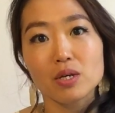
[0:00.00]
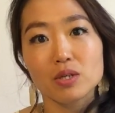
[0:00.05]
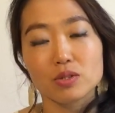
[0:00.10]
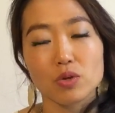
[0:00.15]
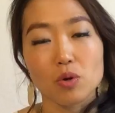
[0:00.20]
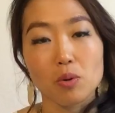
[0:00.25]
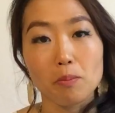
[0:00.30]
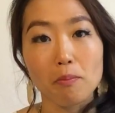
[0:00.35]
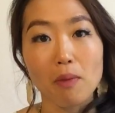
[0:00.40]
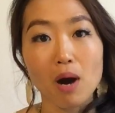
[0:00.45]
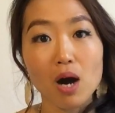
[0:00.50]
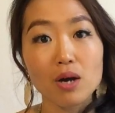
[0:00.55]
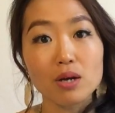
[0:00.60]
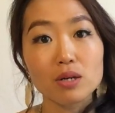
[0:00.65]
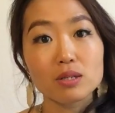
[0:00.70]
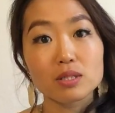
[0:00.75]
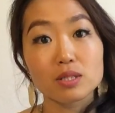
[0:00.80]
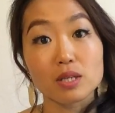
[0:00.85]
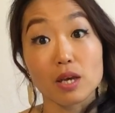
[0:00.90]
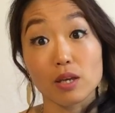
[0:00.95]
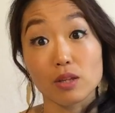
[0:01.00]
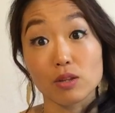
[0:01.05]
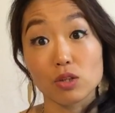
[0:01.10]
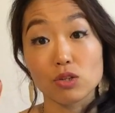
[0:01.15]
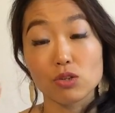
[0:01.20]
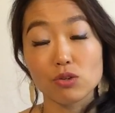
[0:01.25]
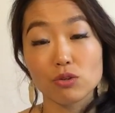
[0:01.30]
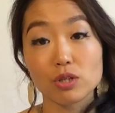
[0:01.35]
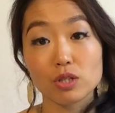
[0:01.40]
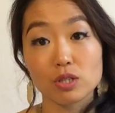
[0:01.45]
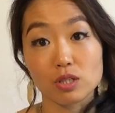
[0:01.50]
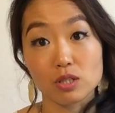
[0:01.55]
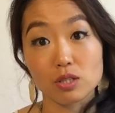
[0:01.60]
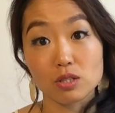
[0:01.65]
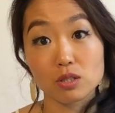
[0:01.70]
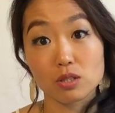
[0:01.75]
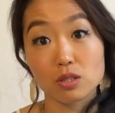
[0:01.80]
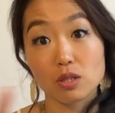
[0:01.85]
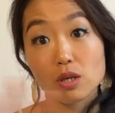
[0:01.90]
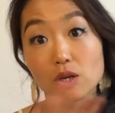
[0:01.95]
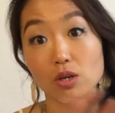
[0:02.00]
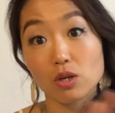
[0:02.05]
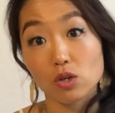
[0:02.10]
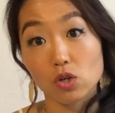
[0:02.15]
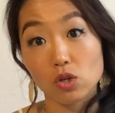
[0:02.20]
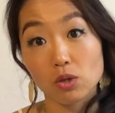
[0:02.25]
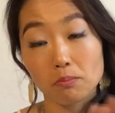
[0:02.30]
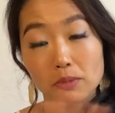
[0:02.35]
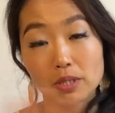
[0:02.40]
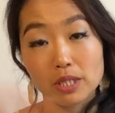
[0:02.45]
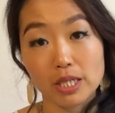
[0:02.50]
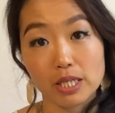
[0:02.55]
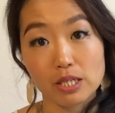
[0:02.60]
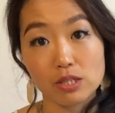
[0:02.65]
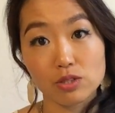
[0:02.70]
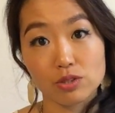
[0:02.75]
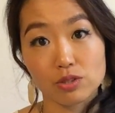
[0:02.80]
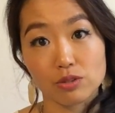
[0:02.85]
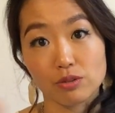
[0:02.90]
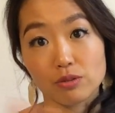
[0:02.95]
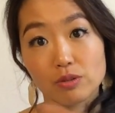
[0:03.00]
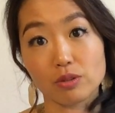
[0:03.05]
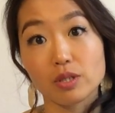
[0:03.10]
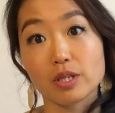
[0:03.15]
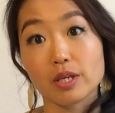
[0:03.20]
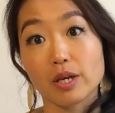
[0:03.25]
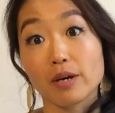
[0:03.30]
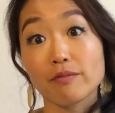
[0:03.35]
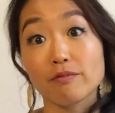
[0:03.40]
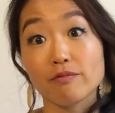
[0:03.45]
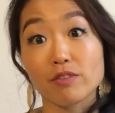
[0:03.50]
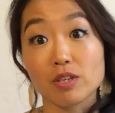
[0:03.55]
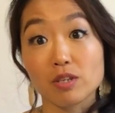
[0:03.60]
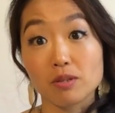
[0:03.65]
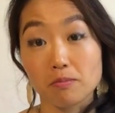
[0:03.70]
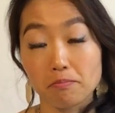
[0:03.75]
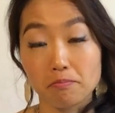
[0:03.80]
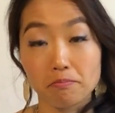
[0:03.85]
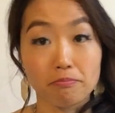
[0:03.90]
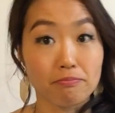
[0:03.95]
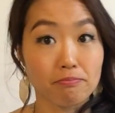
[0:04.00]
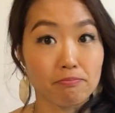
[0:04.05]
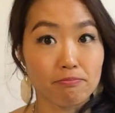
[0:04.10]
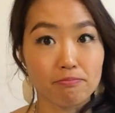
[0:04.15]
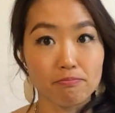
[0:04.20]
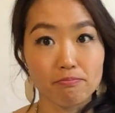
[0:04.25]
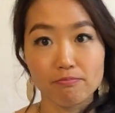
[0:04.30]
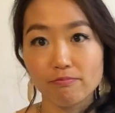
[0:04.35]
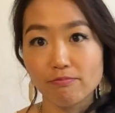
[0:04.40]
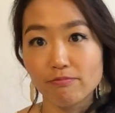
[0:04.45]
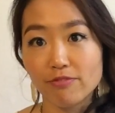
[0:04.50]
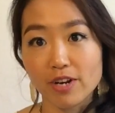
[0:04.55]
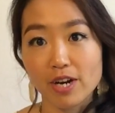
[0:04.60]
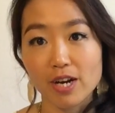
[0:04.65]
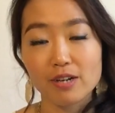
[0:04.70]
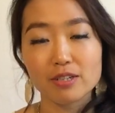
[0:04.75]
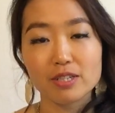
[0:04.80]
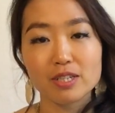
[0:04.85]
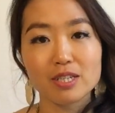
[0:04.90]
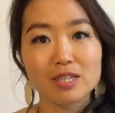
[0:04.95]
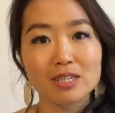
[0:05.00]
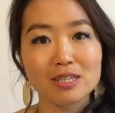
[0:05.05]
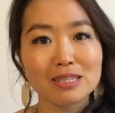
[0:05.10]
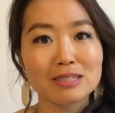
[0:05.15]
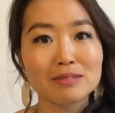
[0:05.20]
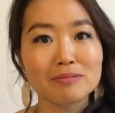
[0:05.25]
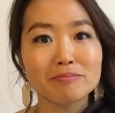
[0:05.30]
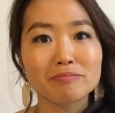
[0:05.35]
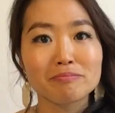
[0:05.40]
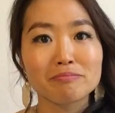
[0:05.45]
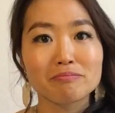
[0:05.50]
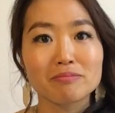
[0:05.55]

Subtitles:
So Mars and Uranus combination can be very